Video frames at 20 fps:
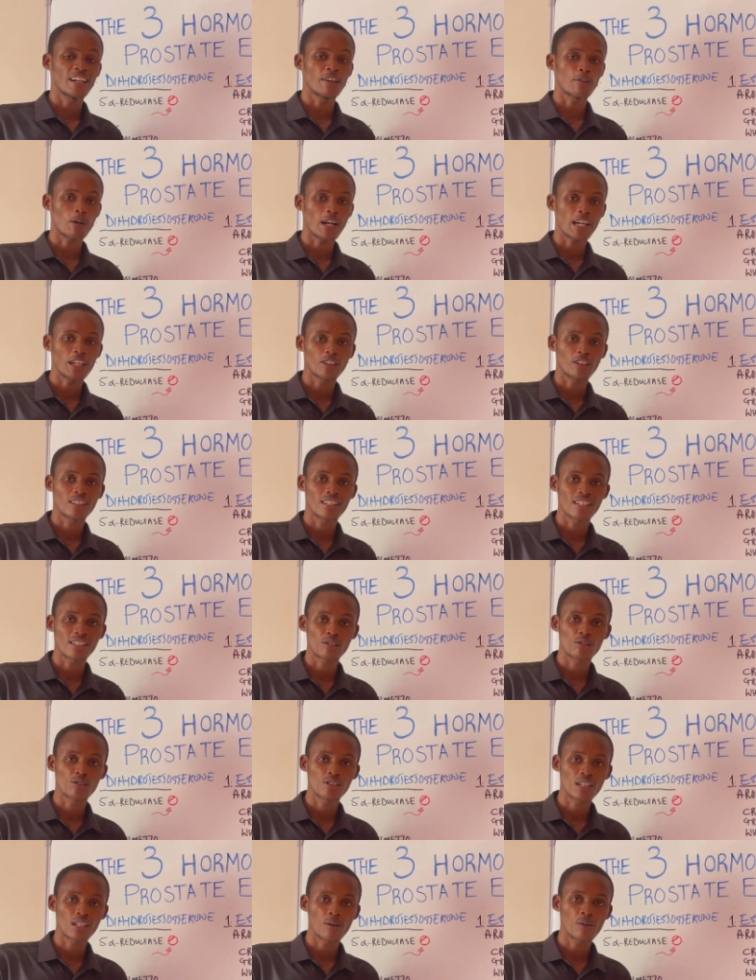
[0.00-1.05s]
while your
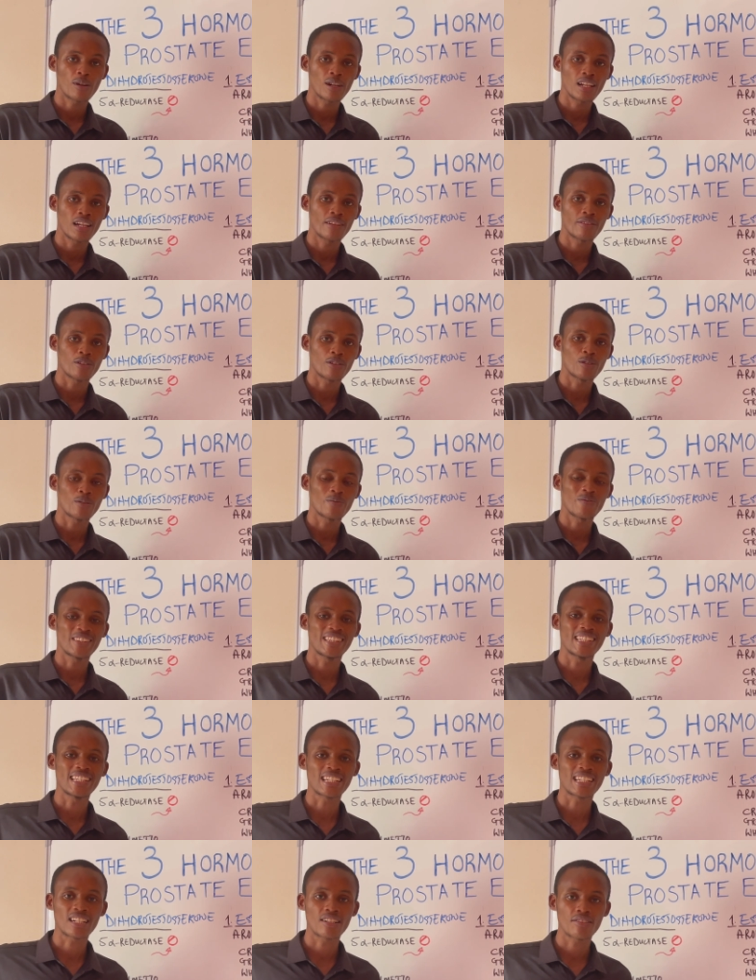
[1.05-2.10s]
testosterone level
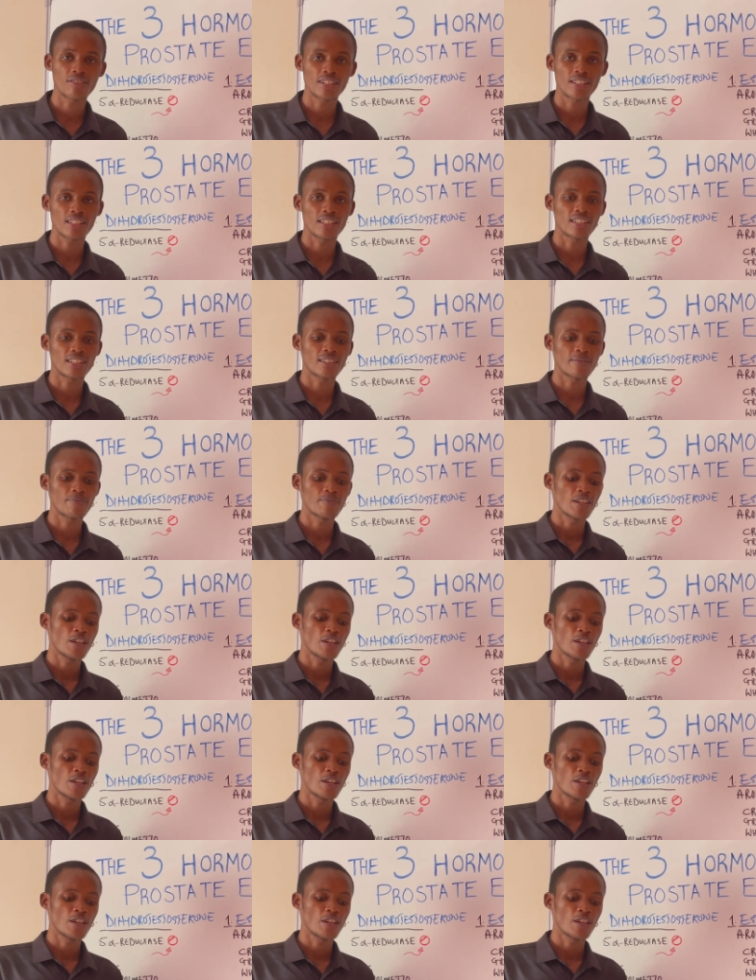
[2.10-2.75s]
decreases.